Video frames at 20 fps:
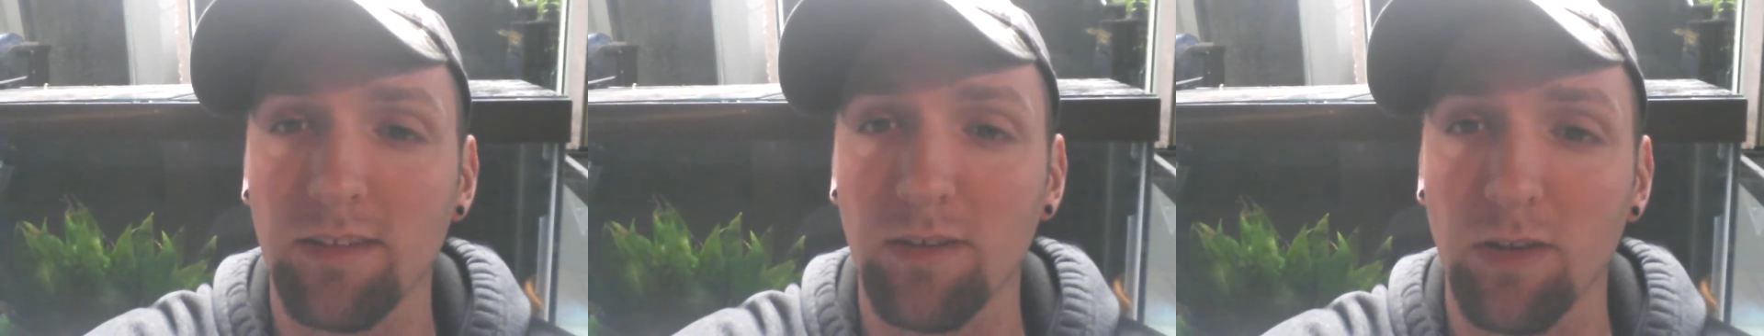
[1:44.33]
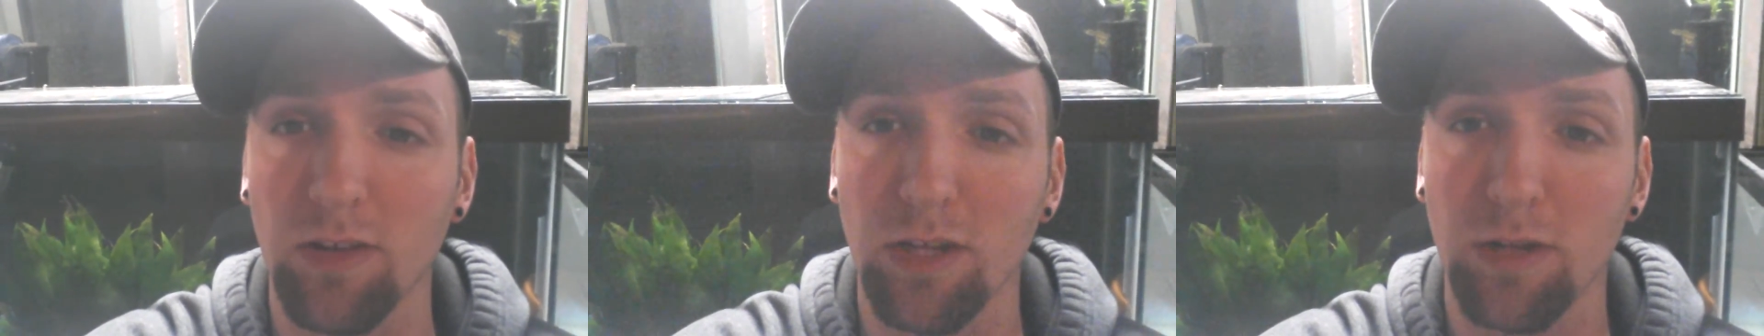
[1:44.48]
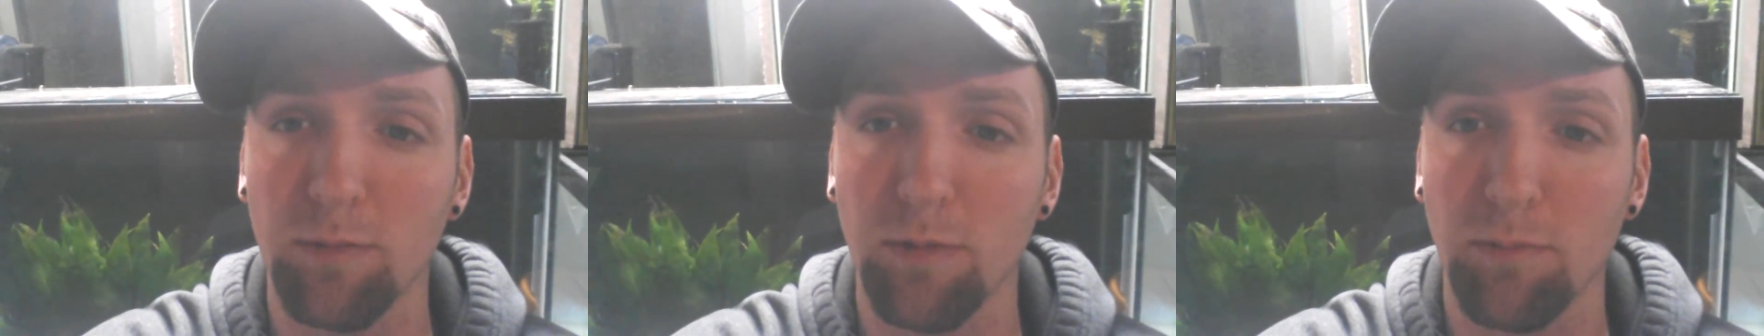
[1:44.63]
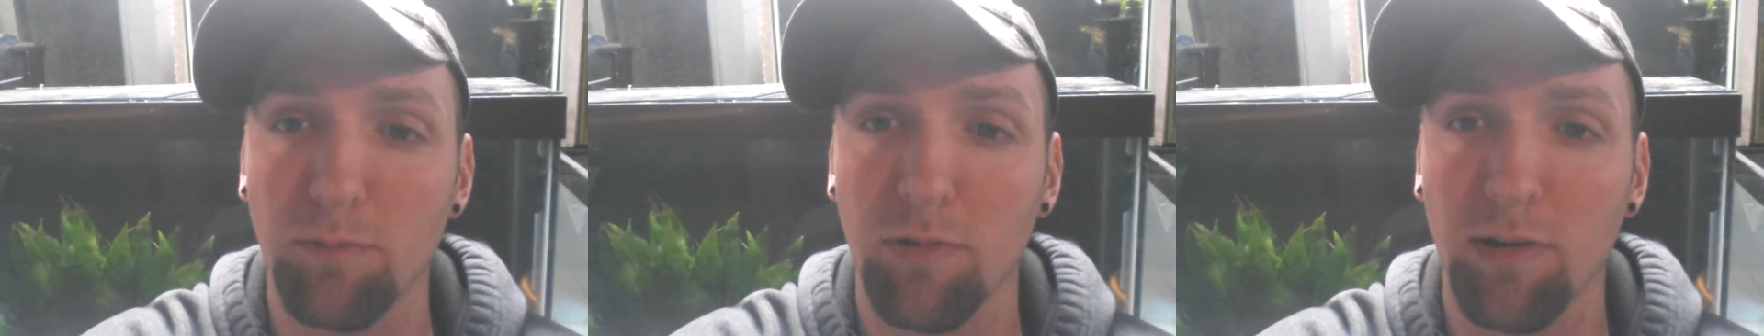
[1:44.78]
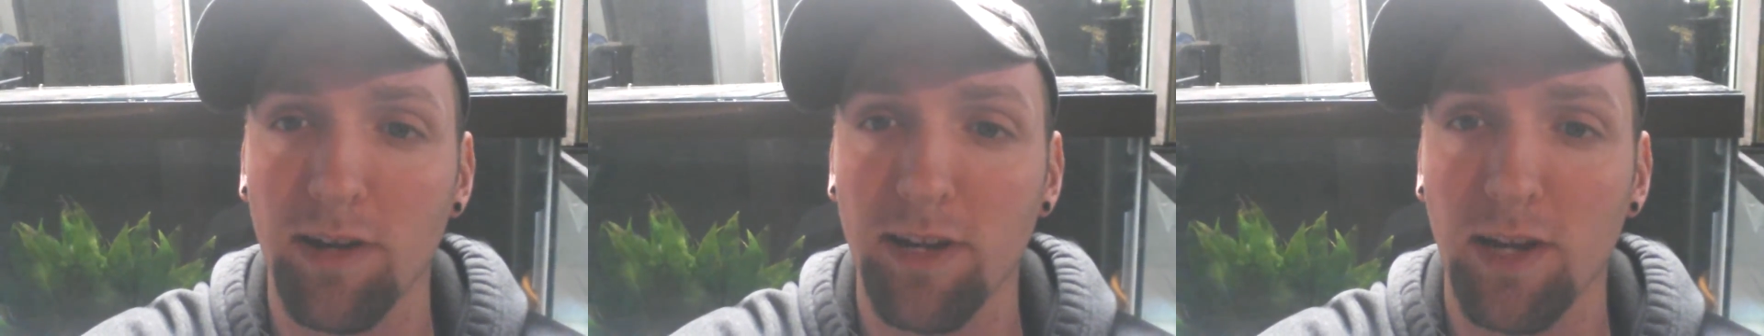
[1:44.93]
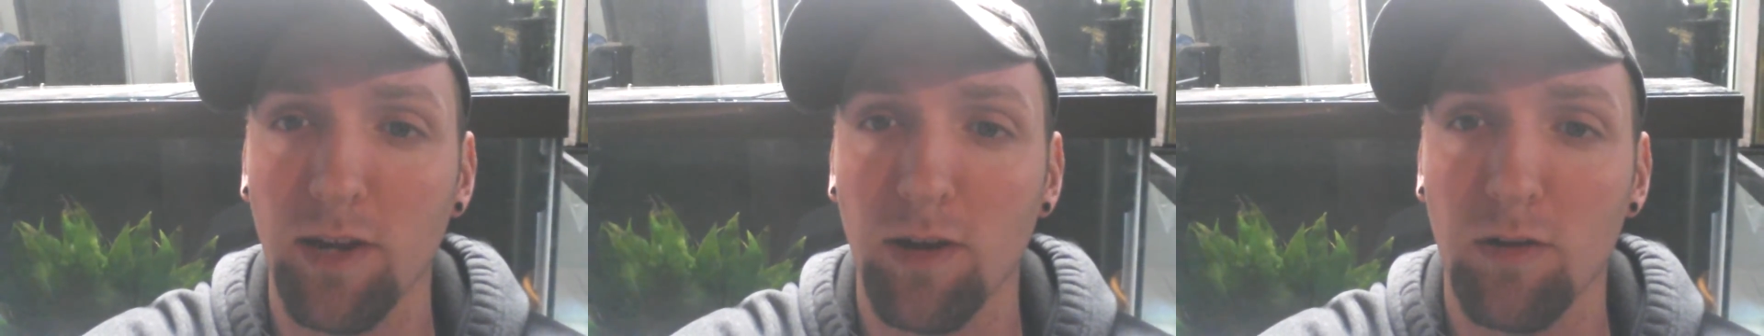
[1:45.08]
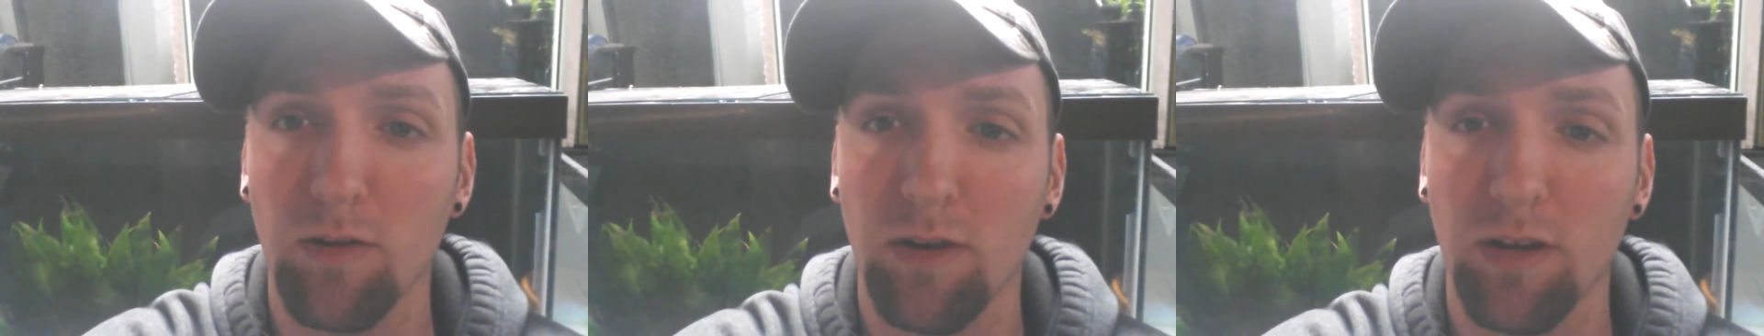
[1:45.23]
They're a little bit
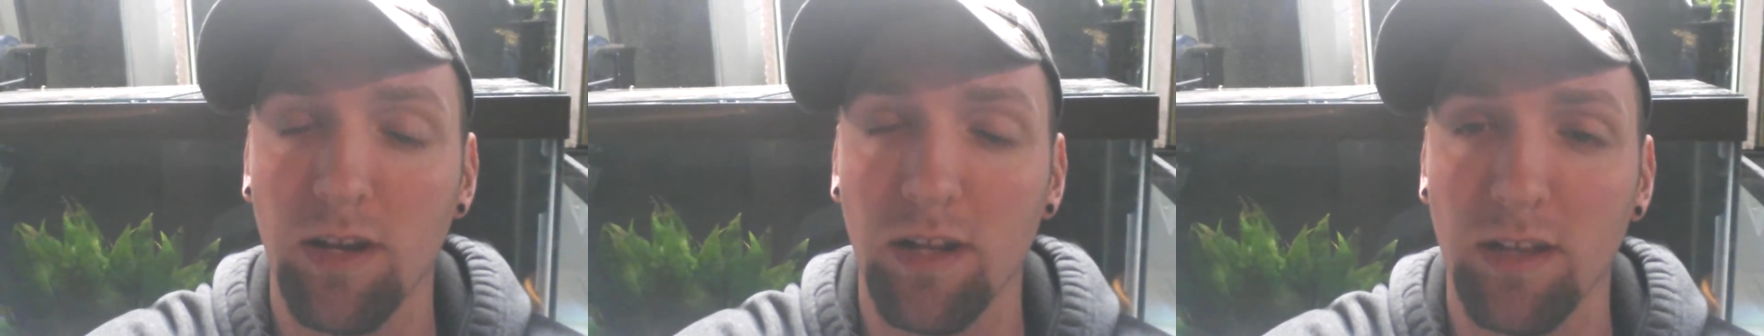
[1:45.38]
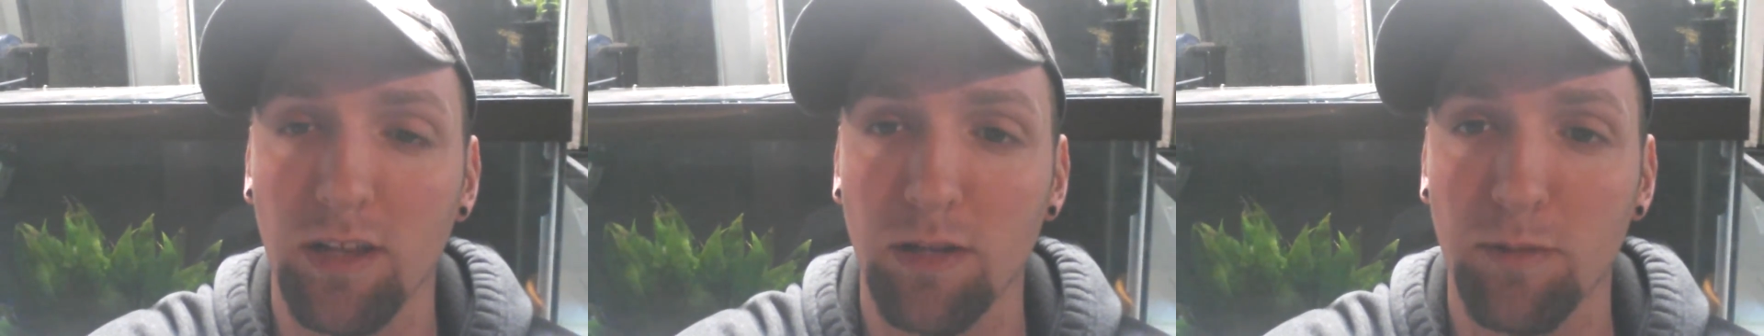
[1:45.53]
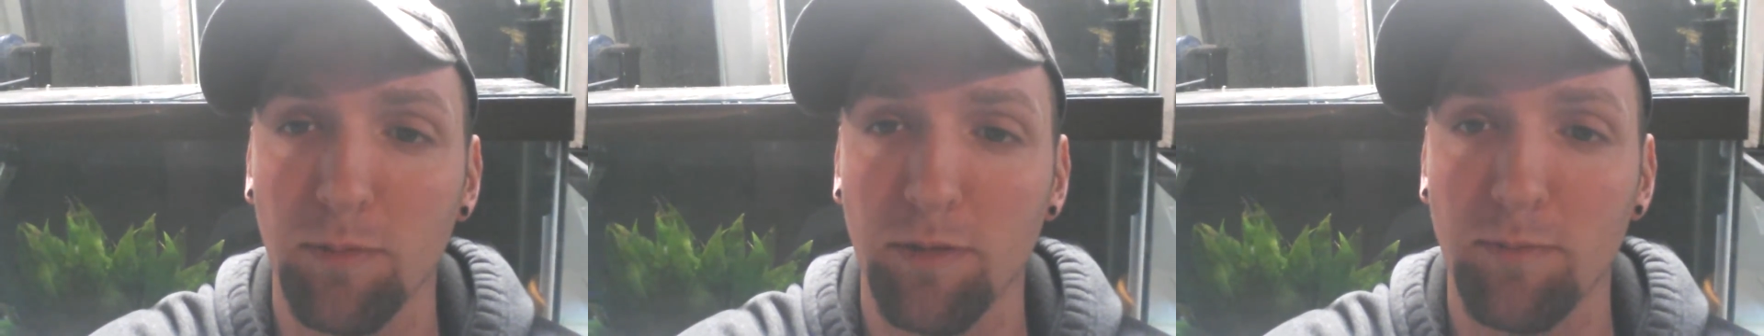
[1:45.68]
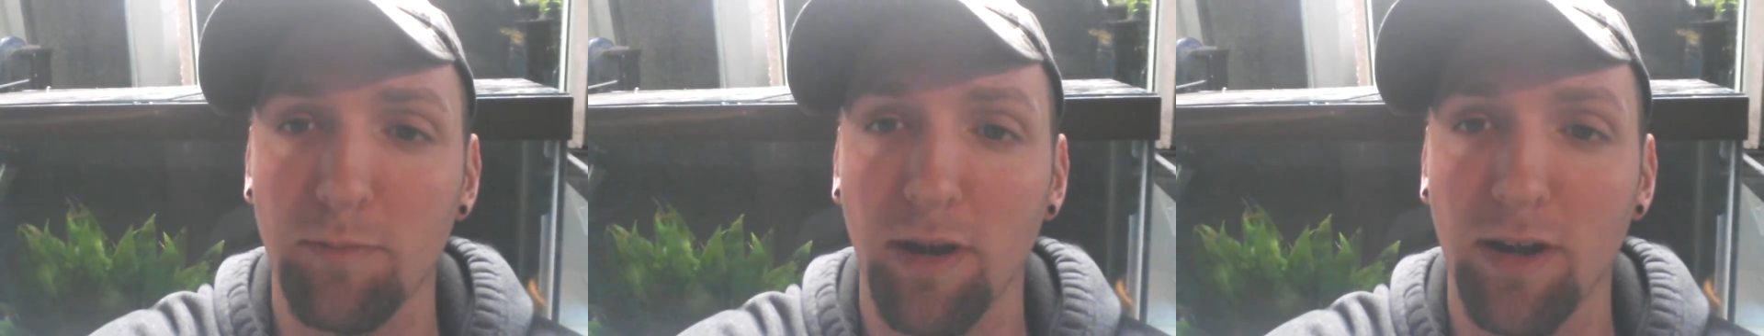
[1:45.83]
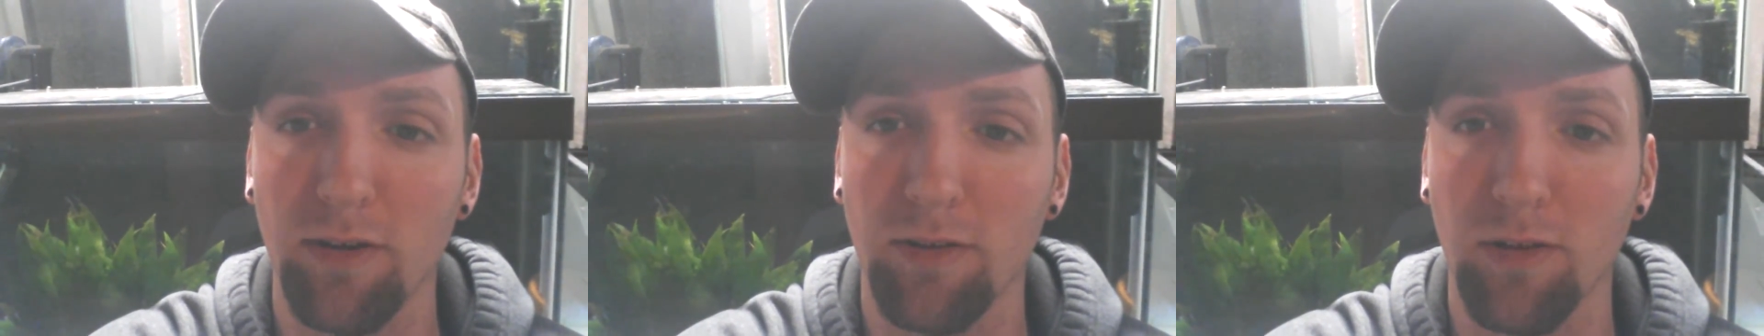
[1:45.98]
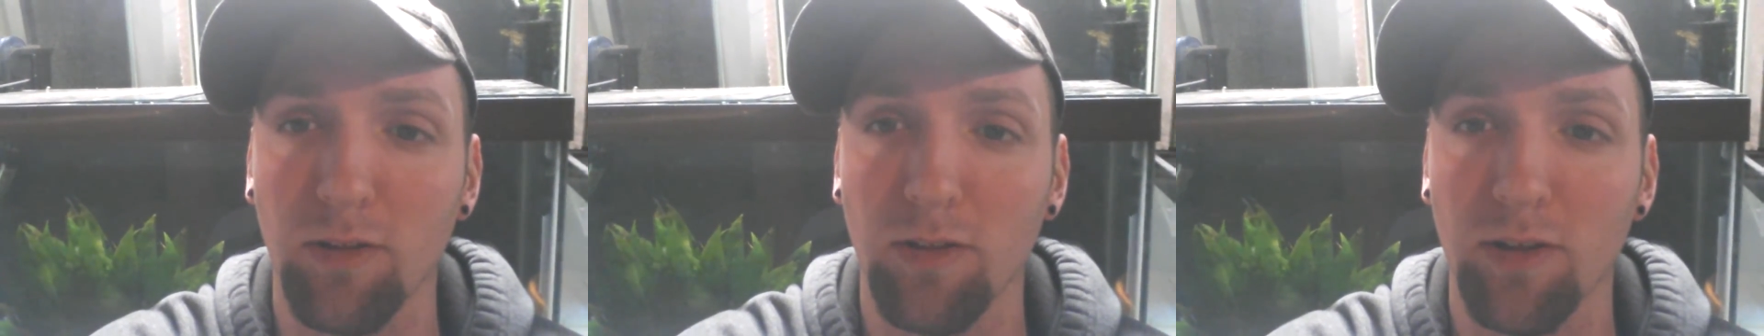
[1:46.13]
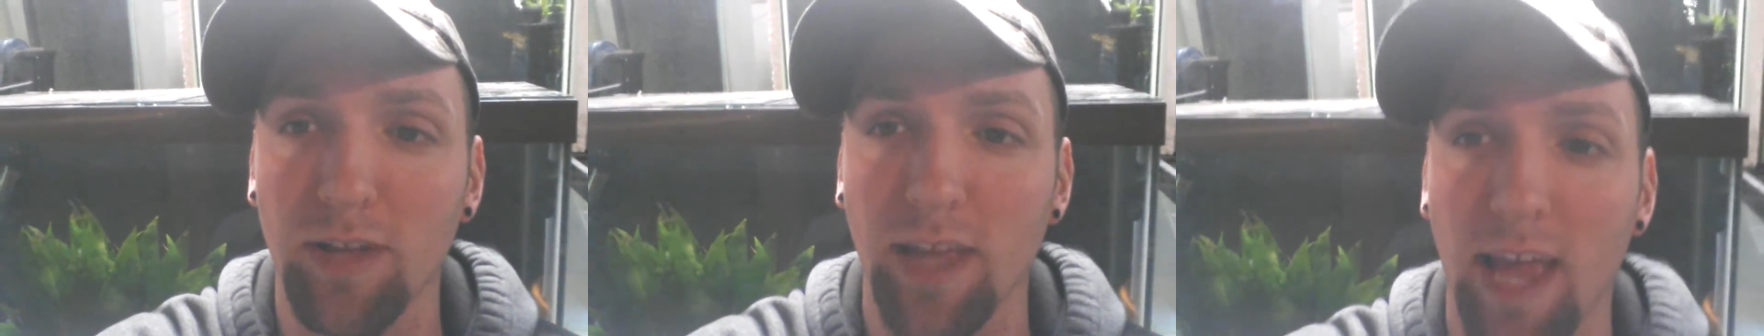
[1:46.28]
prettier and a little bit better
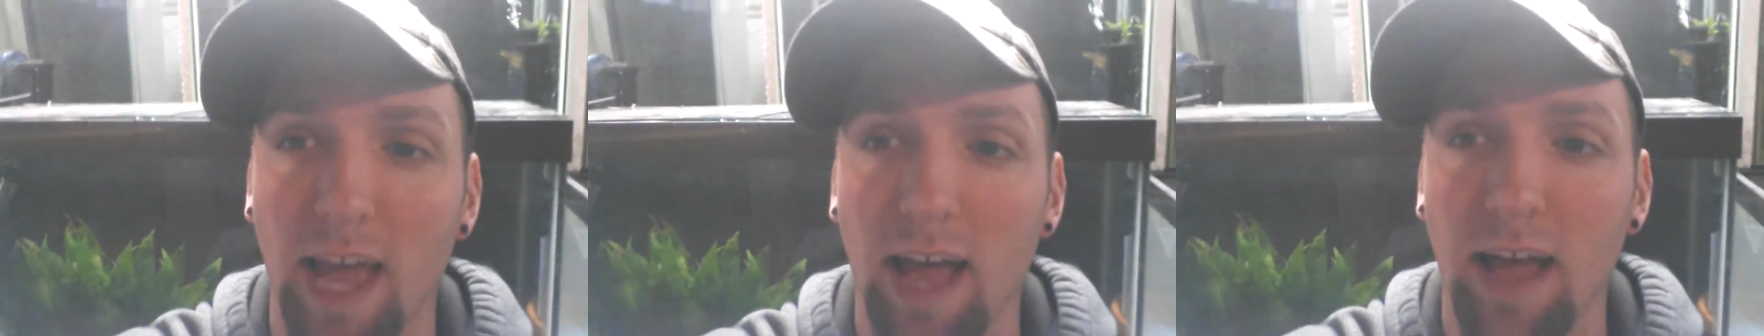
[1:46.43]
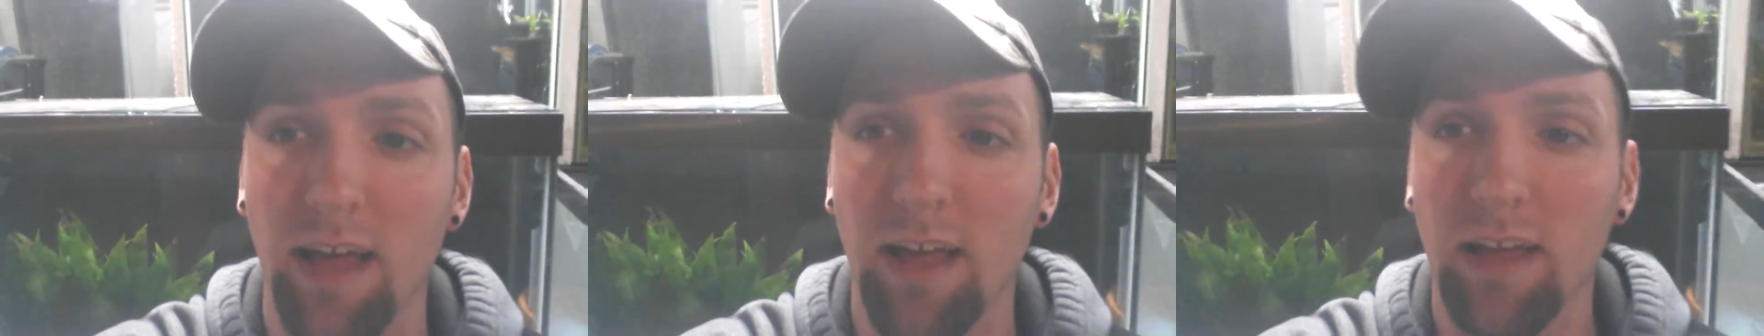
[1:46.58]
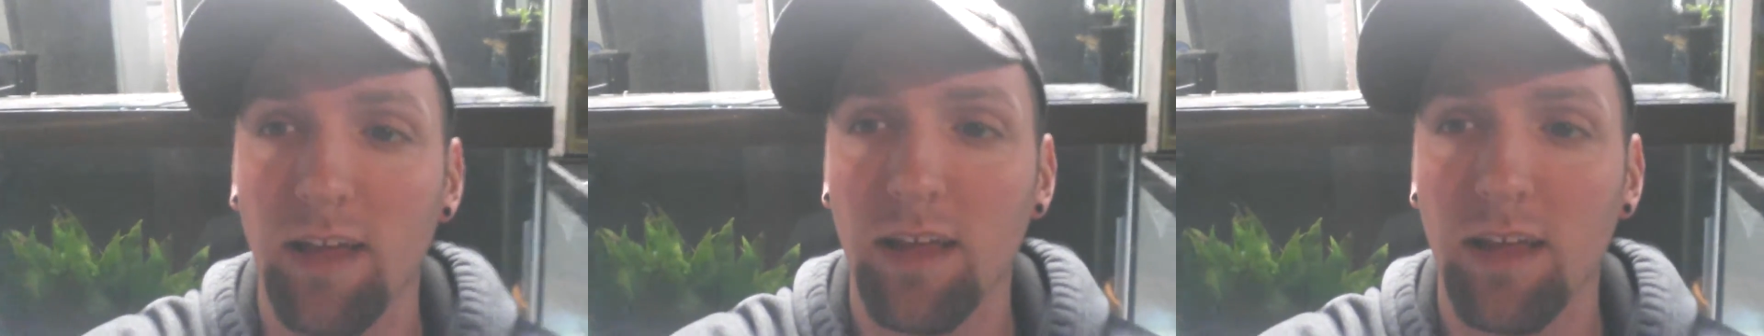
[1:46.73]
to look at.